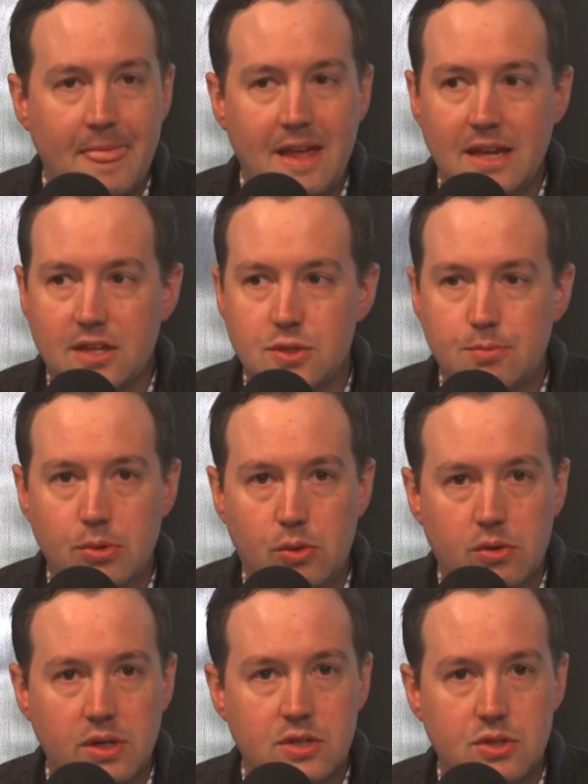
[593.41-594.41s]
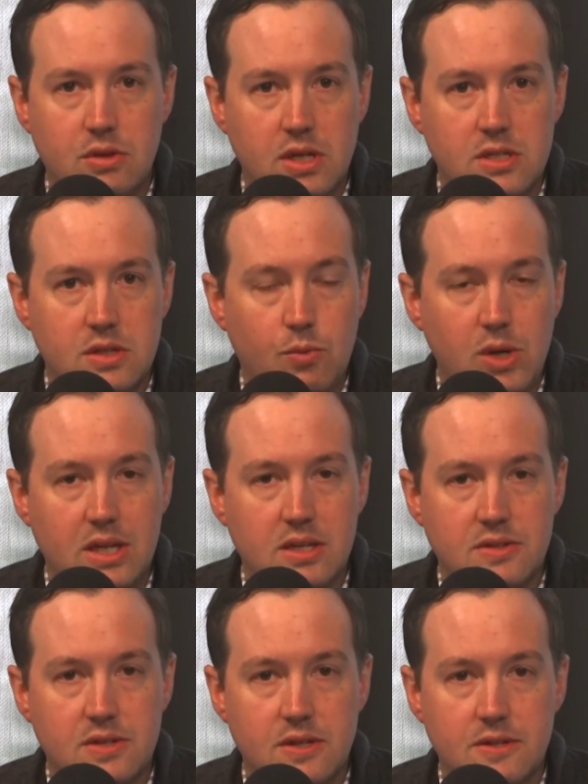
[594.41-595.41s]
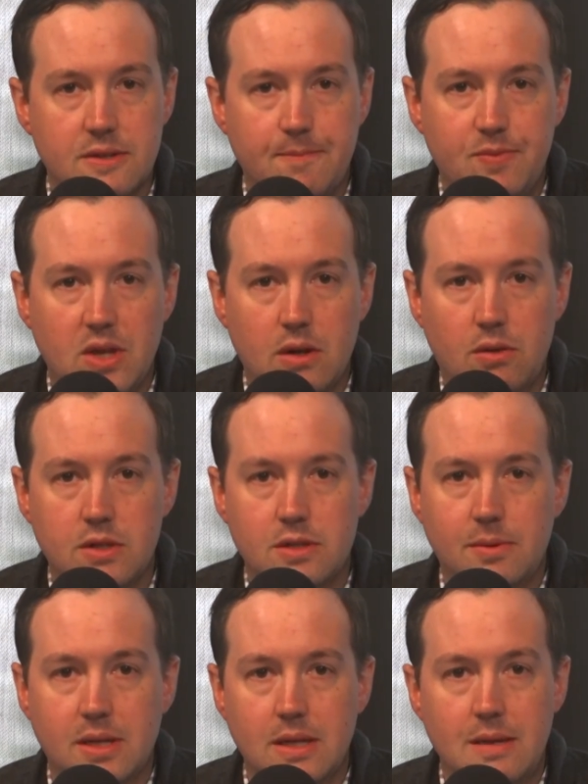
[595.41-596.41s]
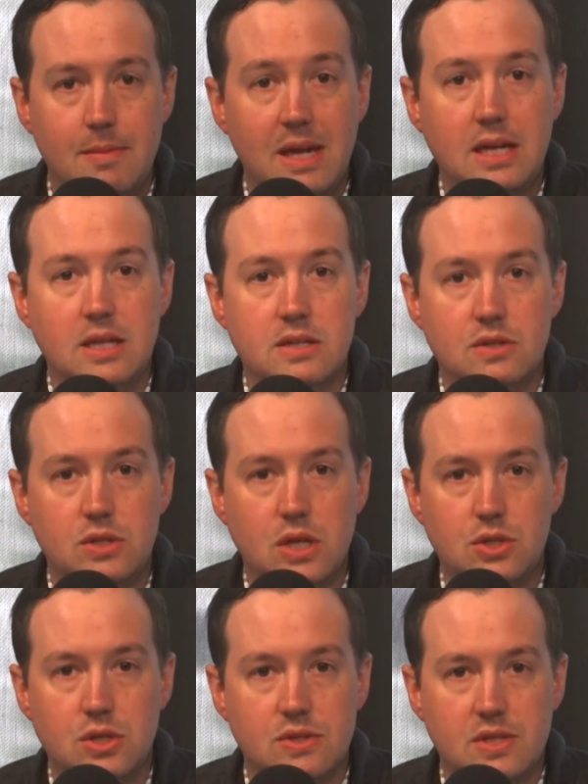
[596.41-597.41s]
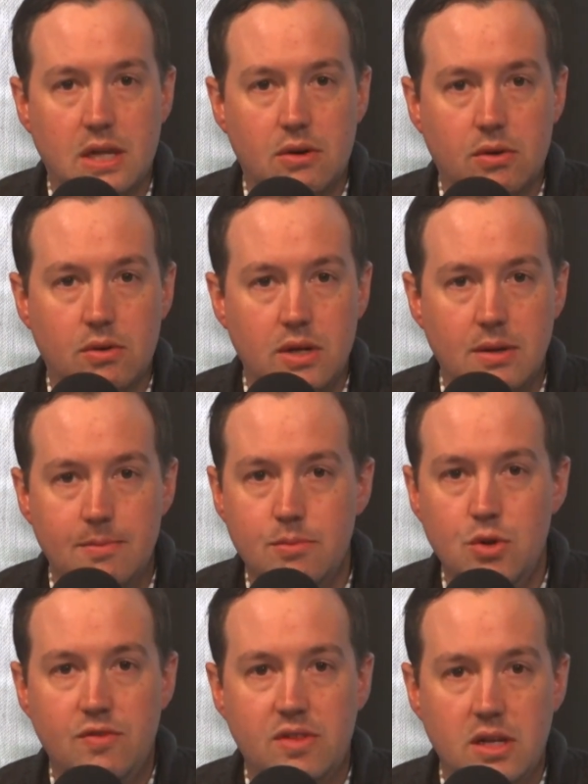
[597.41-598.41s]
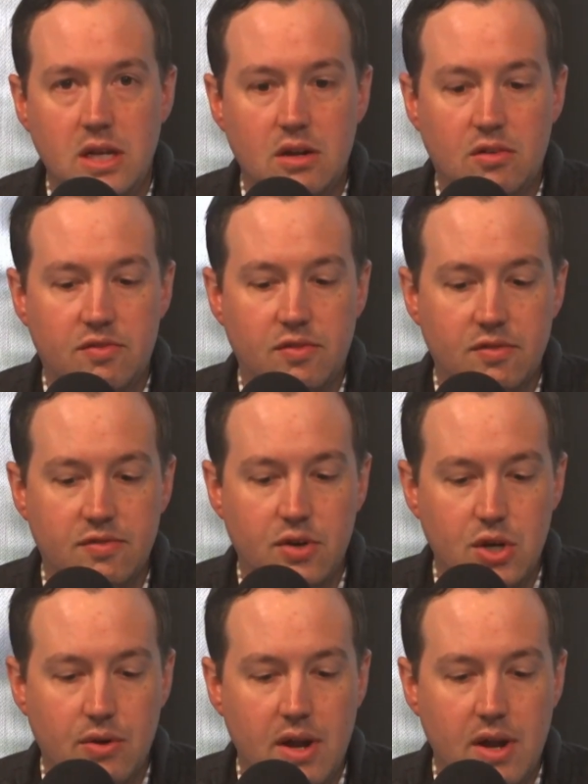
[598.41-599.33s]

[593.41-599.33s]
exploring strengths and weaknesses, and ultimately making decisions that are going to move the needle for your